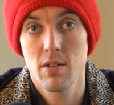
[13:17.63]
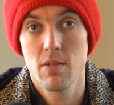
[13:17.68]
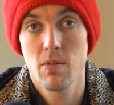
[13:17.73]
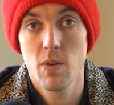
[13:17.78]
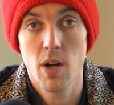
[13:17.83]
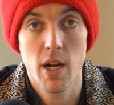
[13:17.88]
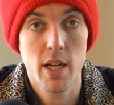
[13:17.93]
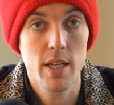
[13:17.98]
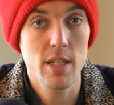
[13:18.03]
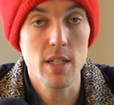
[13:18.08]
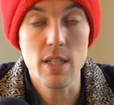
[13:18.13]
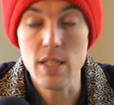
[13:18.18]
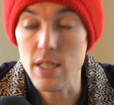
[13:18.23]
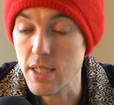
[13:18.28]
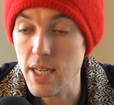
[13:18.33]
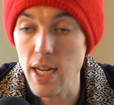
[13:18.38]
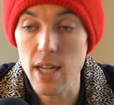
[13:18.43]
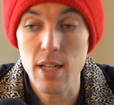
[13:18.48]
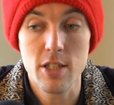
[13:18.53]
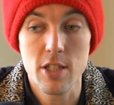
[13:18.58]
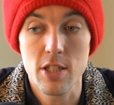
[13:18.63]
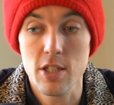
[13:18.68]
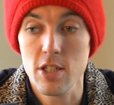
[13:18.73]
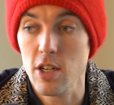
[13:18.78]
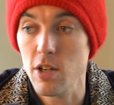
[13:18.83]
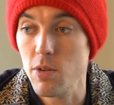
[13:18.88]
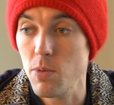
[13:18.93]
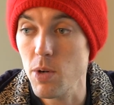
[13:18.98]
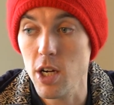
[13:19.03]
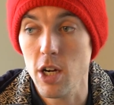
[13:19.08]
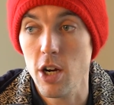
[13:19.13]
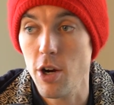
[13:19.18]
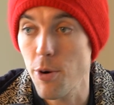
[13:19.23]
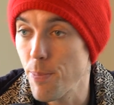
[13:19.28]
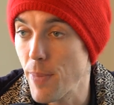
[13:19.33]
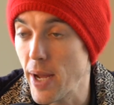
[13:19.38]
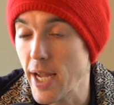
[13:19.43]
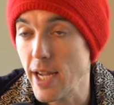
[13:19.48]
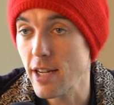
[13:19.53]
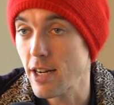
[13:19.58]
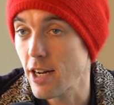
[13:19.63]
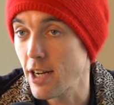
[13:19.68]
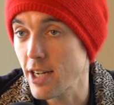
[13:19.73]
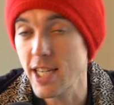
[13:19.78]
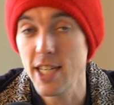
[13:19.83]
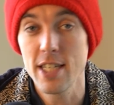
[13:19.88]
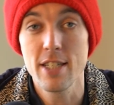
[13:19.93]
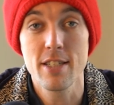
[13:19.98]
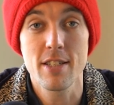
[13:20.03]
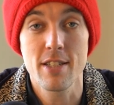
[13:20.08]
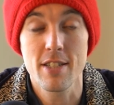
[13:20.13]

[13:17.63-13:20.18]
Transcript: Right, these deltas are what are making our kids